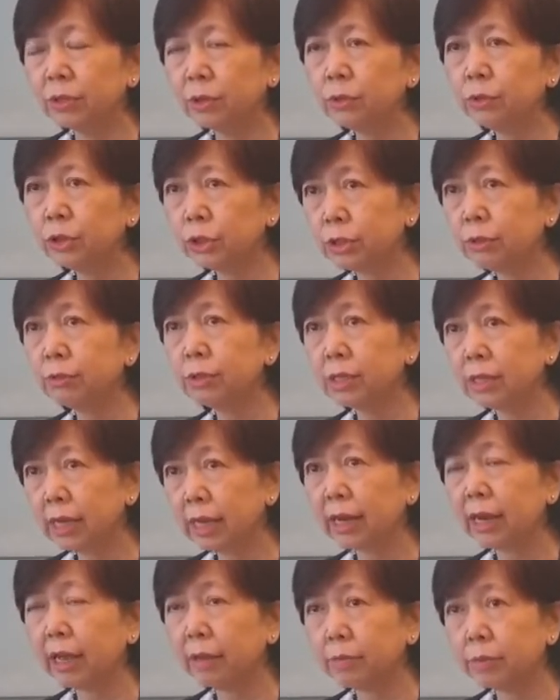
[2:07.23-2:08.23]
Those children
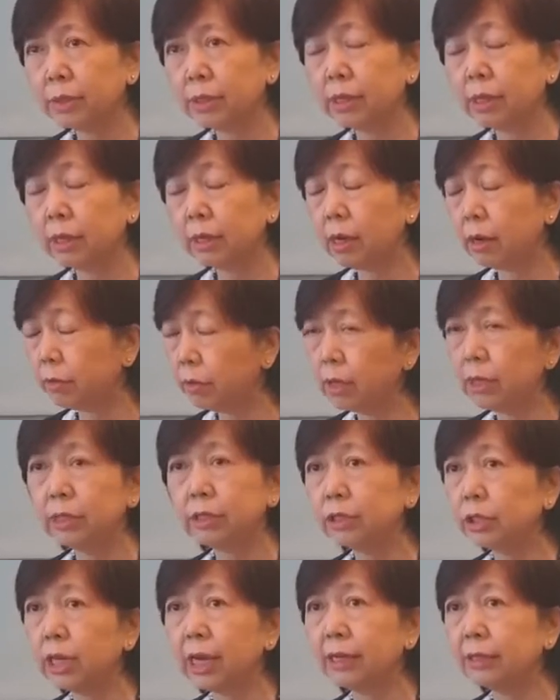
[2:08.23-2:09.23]
that I'm seeing are
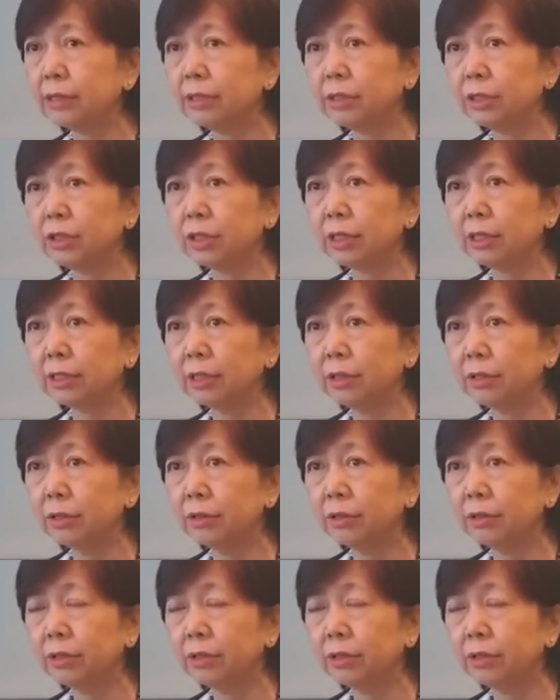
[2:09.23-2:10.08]
really challenging.